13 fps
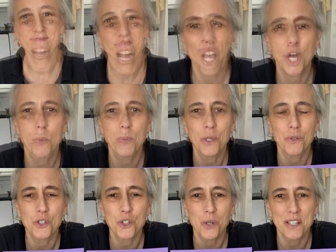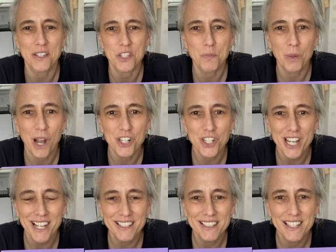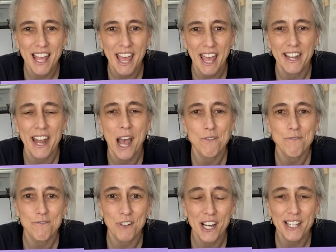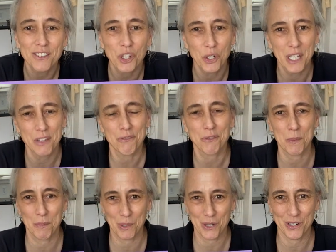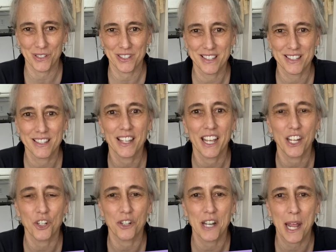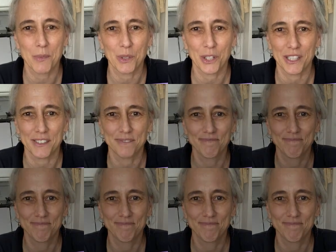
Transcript: I hope you enjoyed this project and have fun looking for birds in your neighborhood.